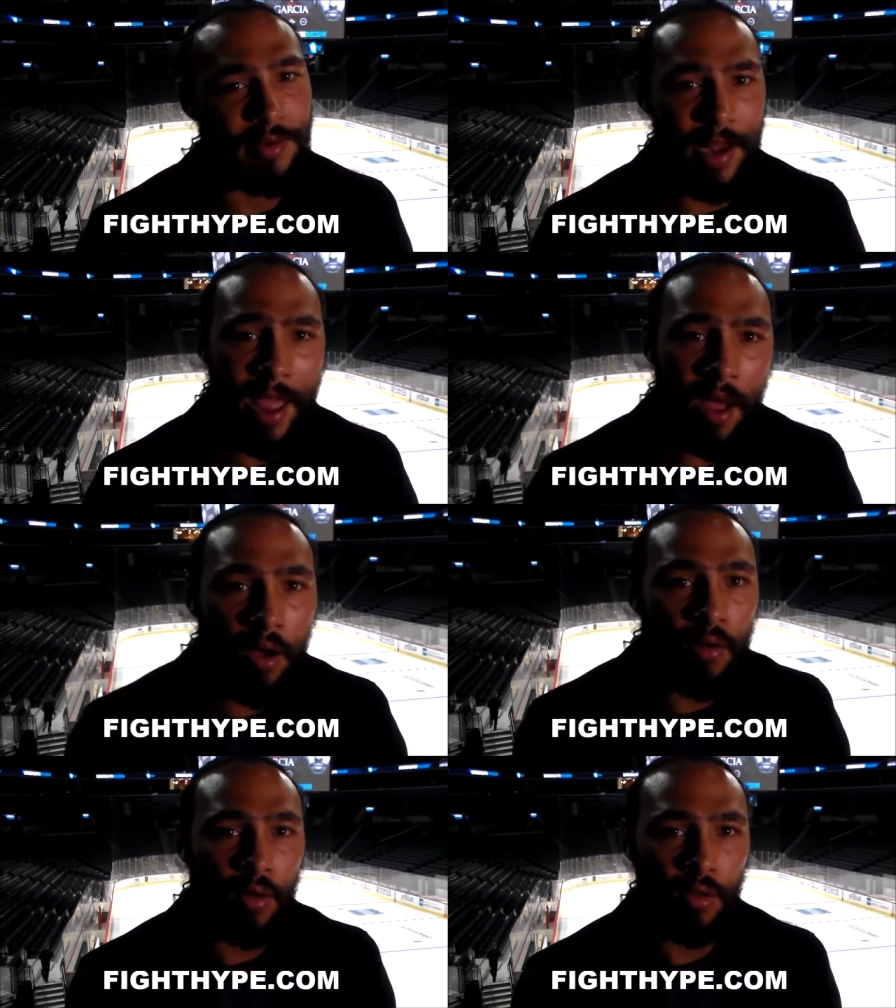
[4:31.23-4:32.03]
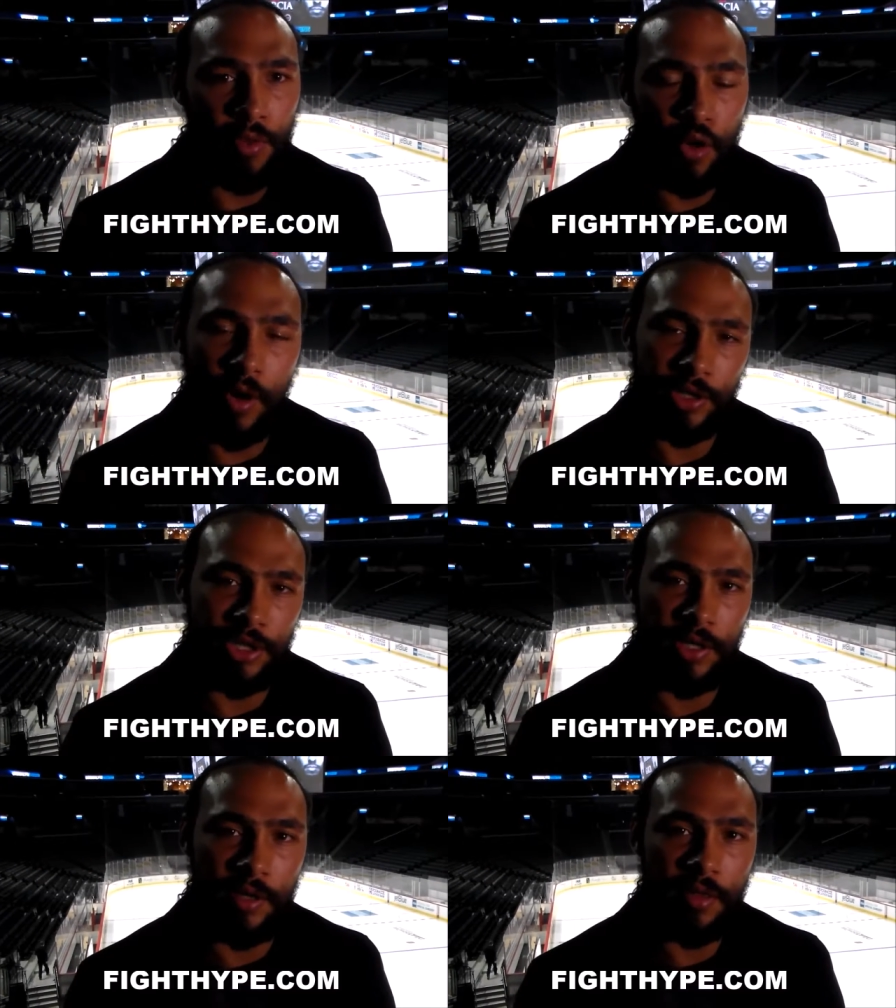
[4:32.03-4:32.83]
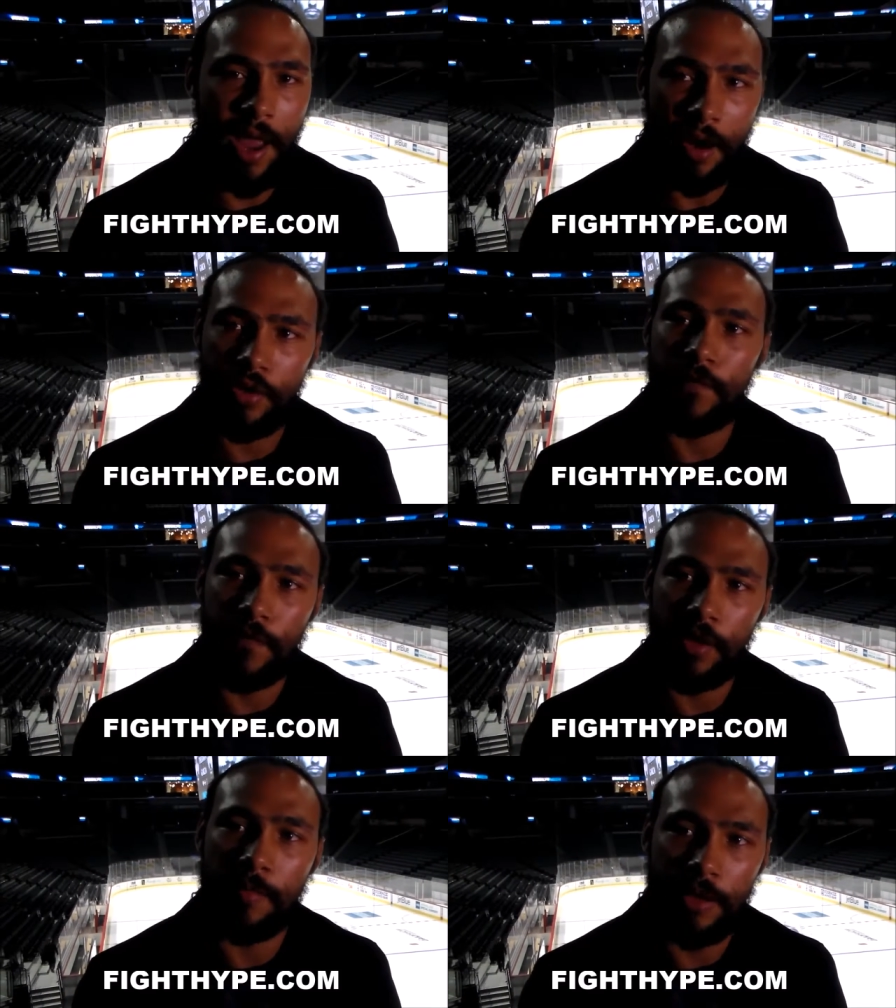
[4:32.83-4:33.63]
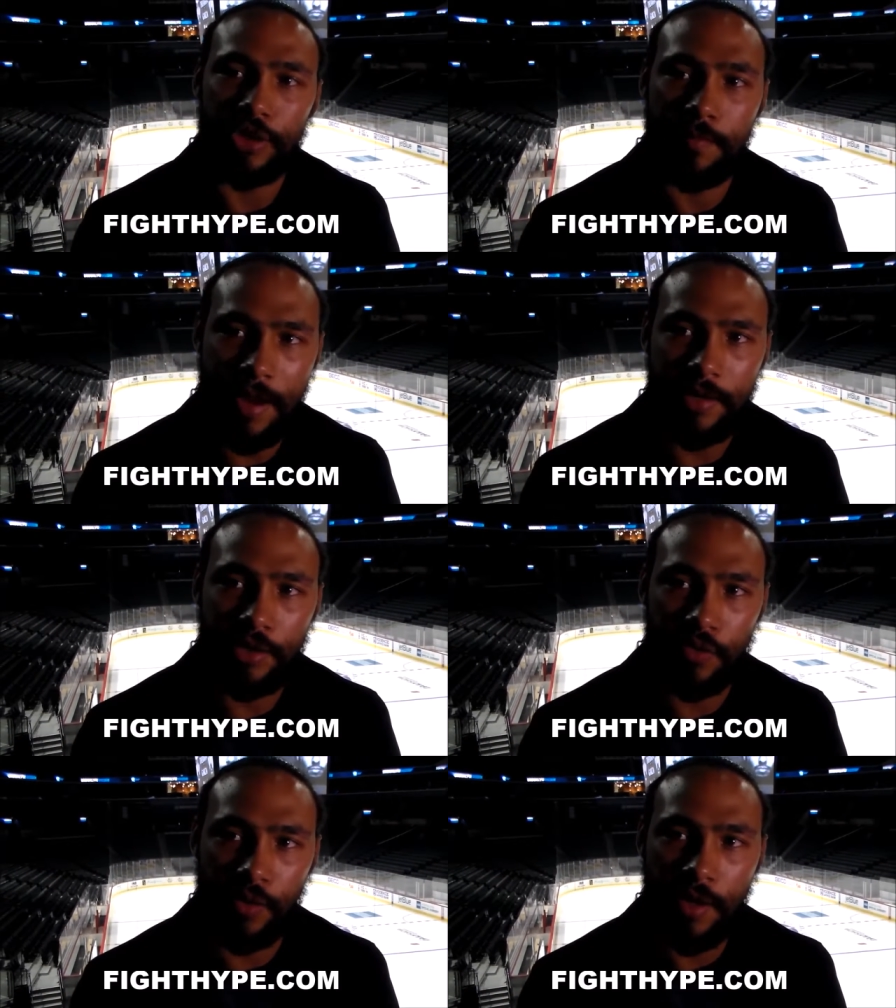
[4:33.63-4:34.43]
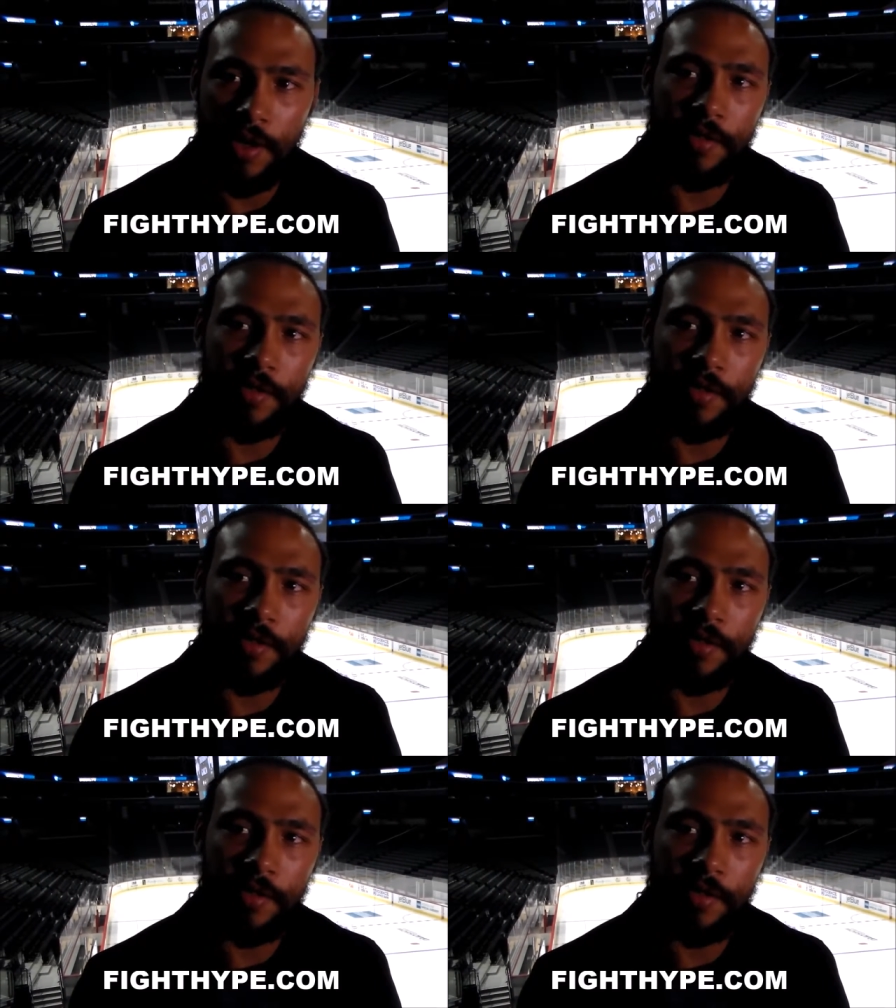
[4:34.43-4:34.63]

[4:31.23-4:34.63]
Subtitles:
Now the question is, how do you feel about your mandatory?